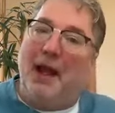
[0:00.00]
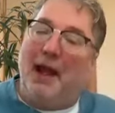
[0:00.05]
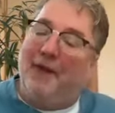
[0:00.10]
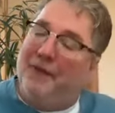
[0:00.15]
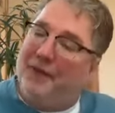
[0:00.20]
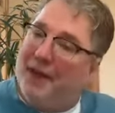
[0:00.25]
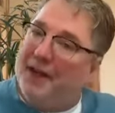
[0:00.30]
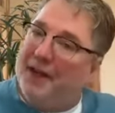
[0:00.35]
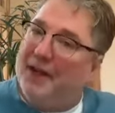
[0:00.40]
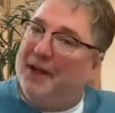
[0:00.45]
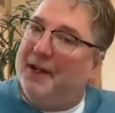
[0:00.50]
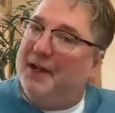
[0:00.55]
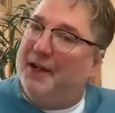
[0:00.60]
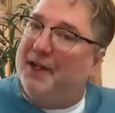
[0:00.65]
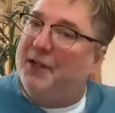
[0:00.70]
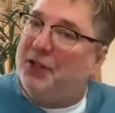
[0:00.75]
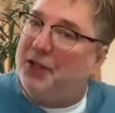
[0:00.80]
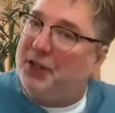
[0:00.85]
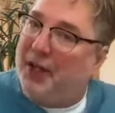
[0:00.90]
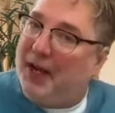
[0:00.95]
and then
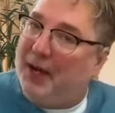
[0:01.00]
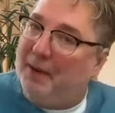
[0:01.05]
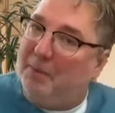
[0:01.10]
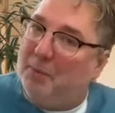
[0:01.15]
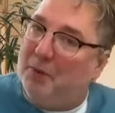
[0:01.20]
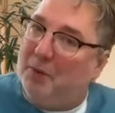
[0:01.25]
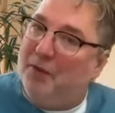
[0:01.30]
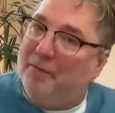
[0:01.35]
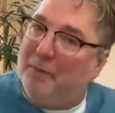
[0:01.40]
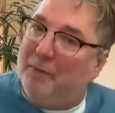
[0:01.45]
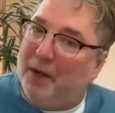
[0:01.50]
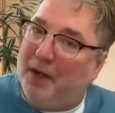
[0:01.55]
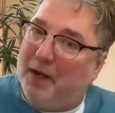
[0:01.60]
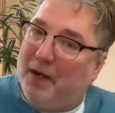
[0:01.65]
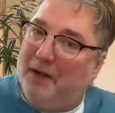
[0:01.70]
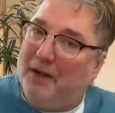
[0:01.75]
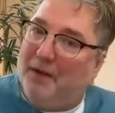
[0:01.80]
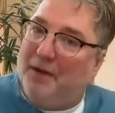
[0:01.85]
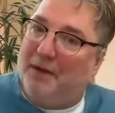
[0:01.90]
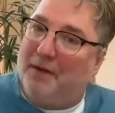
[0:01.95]
initiate
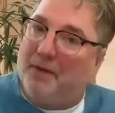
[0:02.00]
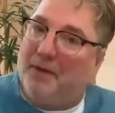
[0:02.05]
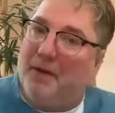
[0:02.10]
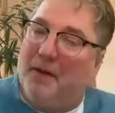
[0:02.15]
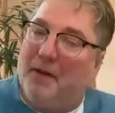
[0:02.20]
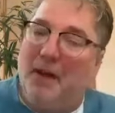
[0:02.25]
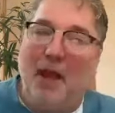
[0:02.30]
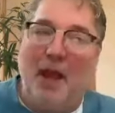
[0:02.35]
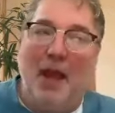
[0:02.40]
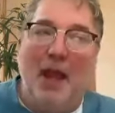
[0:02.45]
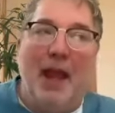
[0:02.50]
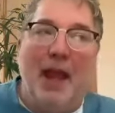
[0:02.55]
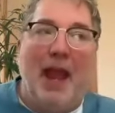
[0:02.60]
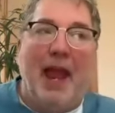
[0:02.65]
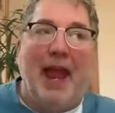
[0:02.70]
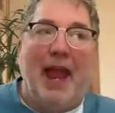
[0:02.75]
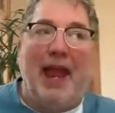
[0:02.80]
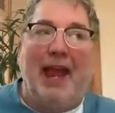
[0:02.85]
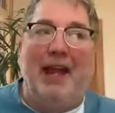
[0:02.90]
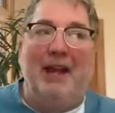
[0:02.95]
movement.
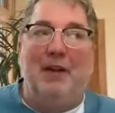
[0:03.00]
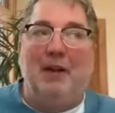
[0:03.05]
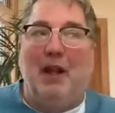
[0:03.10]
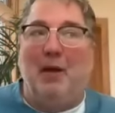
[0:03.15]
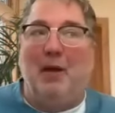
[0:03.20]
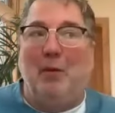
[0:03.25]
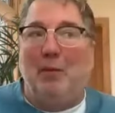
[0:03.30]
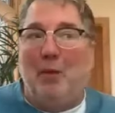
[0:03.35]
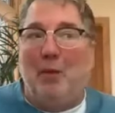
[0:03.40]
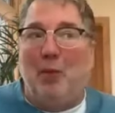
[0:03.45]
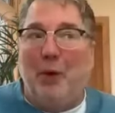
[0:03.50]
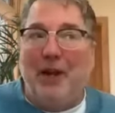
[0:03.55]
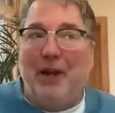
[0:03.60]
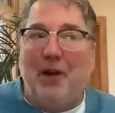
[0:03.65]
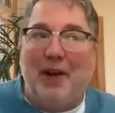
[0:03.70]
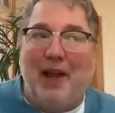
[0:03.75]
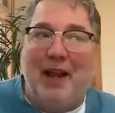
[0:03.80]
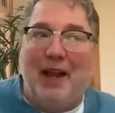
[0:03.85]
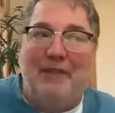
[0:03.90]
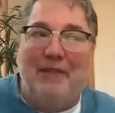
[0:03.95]
And we
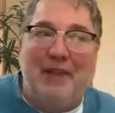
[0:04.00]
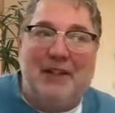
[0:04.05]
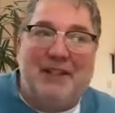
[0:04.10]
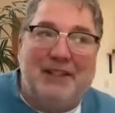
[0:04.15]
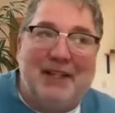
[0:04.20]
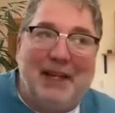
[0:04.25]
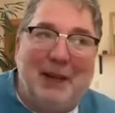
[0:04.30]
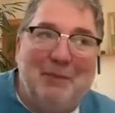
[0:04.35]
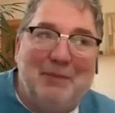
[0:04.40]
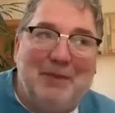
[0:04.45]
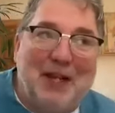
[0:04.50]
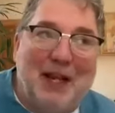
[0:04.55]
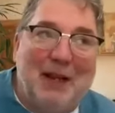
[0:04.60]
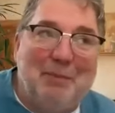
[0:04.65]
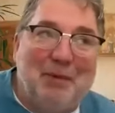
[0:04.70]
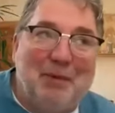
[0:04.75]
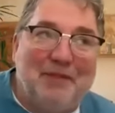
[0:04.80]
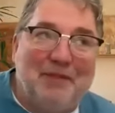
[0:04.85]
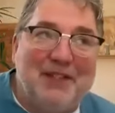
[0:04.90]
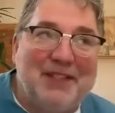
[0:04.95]
don't have the same
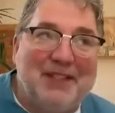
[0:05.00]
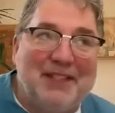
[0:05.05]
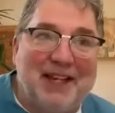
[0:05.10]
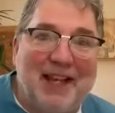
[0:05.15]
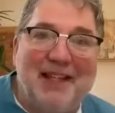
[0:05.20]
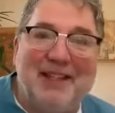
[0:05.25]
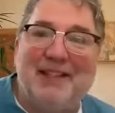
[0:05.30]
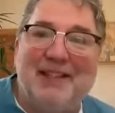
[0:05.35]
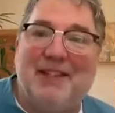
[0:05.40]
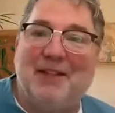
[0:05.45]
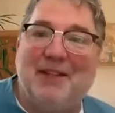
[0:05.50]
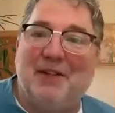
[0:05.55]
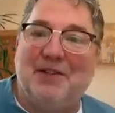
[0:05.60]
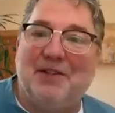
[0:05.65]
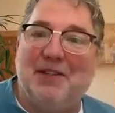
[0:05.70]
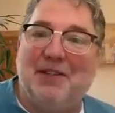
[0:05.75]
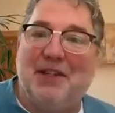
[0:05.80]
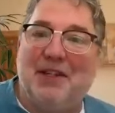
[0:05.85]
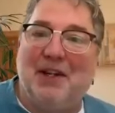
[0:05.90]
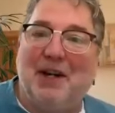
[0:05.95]
type of
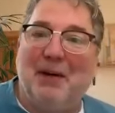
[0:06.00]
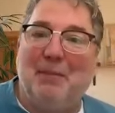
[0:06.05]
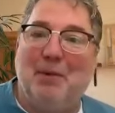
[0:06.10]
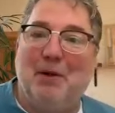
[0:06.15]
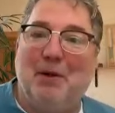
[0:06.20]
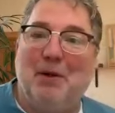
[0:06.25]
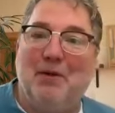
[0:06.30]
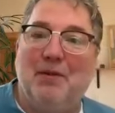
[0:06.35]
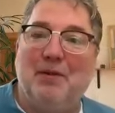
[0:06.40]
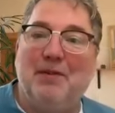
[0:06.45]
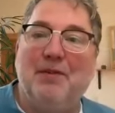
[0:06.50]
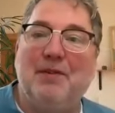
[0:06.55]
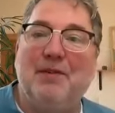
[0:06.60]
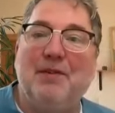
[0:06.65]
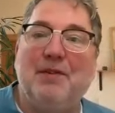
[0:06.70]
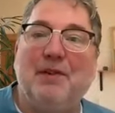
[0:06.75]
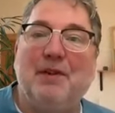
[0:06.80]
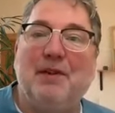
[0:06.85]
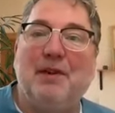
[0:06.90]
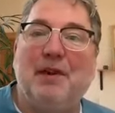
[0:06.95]
sensors in our
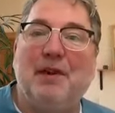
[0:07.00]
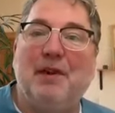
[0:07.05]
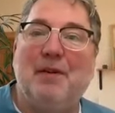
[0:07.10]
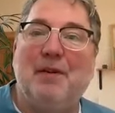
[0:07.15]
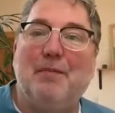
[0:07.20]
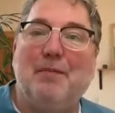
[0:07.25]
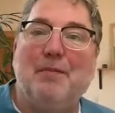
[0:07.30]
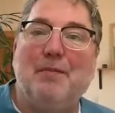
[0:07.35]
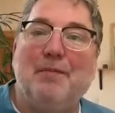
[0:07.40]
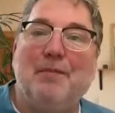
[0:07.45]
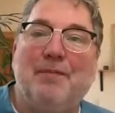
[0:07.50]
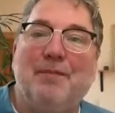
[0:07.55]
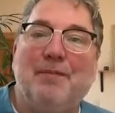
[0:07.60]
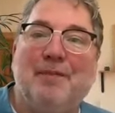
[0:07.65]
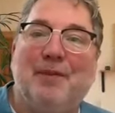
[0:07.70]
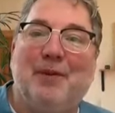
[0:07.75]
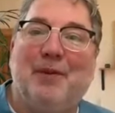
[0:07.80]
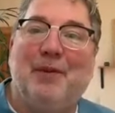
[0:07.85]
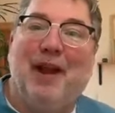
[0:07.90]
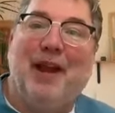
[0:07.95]
bones,
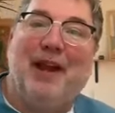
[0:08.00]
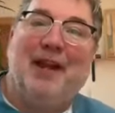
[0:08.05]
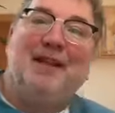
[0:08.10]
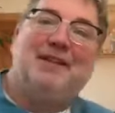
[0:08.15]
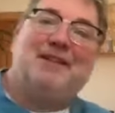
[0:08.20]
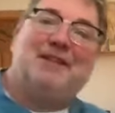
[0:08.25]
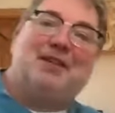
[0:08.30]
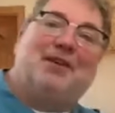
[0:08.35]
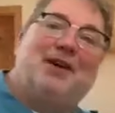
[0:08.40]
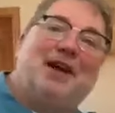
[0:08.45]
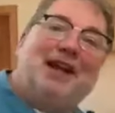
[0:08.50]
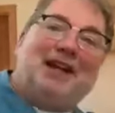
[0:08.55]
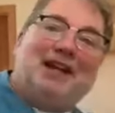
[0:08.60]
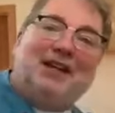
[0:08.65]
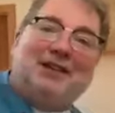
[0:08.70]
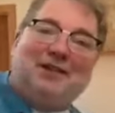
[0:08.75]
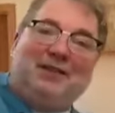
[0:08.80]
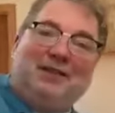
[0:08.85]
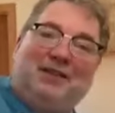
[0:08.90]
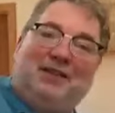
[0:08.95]
right? So I
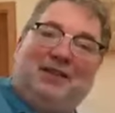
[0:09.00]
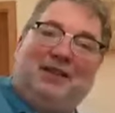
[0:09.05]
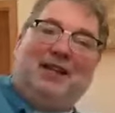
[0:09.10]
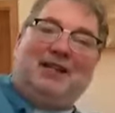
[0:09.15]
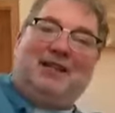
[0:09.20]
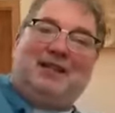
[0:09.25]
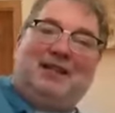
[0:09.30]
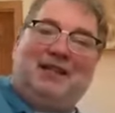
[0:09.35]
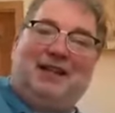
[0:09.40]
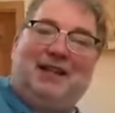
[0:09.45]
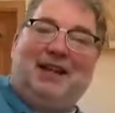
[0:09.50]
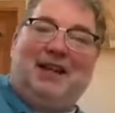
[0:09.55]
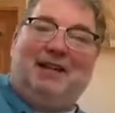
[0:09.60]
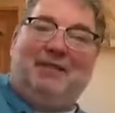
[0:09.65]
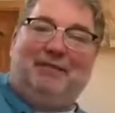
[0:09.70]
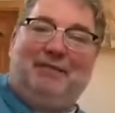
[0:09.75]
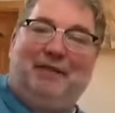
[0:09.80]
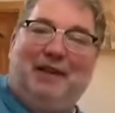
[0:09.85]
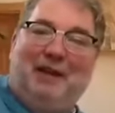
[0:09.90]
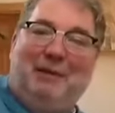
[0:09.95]
can do this and
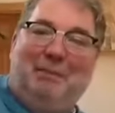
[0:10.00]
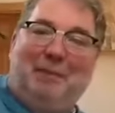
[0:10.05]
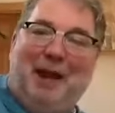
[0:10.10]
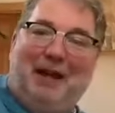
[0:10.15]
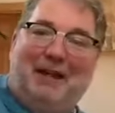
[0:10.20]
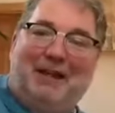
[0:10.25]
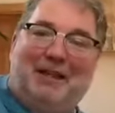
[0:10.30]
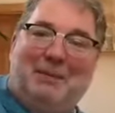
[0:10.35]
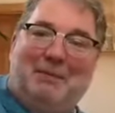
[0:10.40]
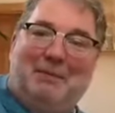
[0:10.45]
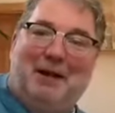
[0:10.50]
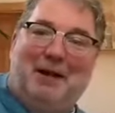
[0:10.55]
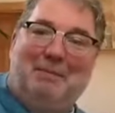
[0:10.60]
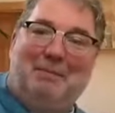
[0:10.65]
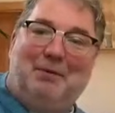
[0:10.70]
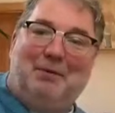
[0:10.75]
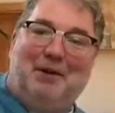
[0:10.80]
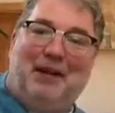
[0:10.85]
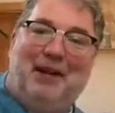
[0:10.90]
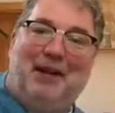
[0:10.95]
get feedback to my
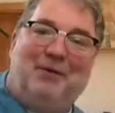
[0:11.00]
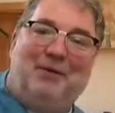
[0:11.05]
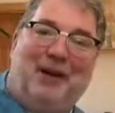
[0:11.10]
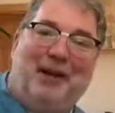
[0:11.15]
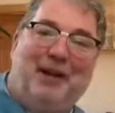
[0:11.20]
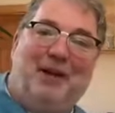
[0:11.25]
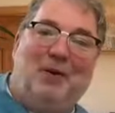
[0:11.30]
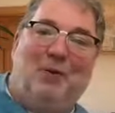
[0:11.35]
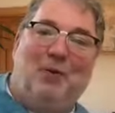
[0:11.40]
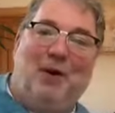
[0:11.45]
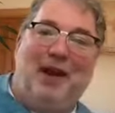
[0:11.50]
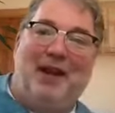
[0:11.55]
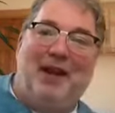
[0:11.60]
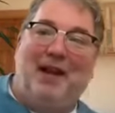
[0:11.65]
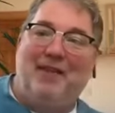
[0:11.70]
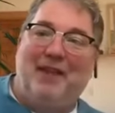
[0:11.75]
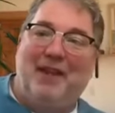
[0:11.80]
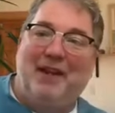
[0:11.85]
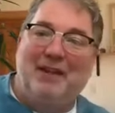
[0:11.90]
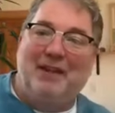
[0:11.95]
brain right away
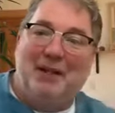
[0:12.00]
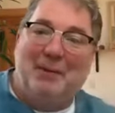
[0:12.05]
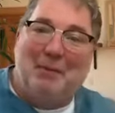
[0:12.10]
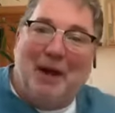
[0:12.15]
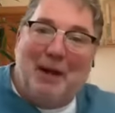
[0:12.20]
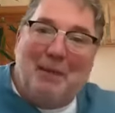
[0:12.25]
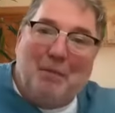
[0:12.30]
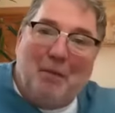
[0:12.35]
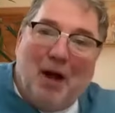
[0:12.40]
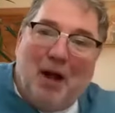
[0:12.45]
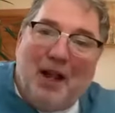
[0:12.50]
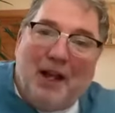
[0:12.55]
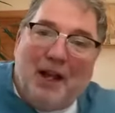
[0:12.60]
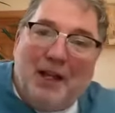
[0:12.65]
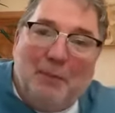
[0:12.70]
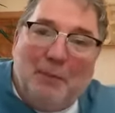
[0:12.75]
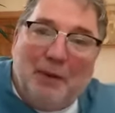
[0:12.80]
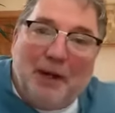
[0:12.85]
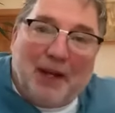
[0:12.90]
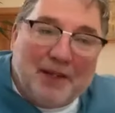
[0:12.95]
and then to my
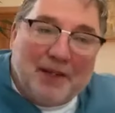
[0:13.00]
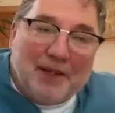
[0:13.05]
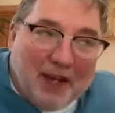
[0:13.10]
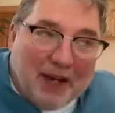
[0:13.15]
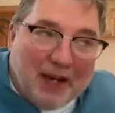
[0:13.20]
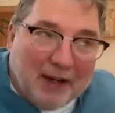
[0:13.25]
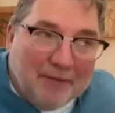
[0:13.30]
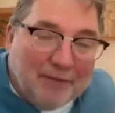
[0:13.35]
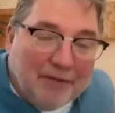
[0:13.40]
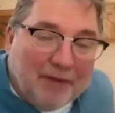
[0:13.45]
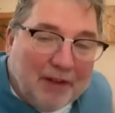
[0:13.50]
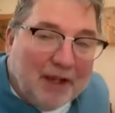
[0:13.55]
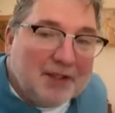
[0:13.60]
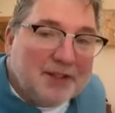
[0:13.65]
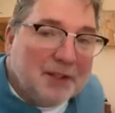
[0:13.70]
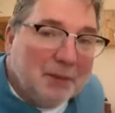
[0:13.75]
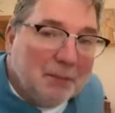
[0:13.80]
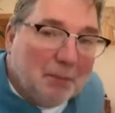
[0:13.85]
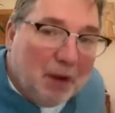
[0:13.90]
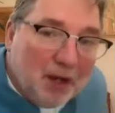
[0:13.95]
mind, because I can
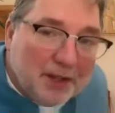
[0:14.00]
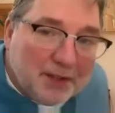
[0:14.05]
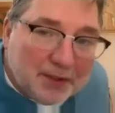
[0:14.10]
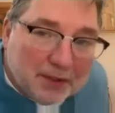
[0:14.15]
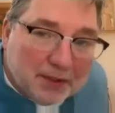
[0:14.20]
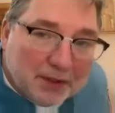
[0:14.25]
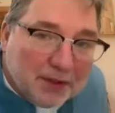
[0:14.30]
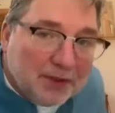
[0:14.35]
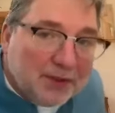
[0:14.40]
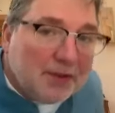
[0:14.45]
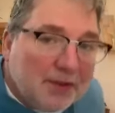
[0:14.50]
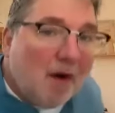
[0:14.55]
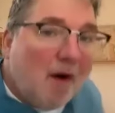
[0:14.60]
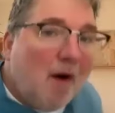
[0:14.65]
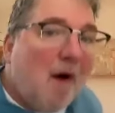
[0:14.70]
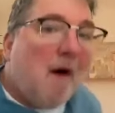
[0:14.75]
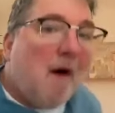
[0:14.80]
flex the muscles,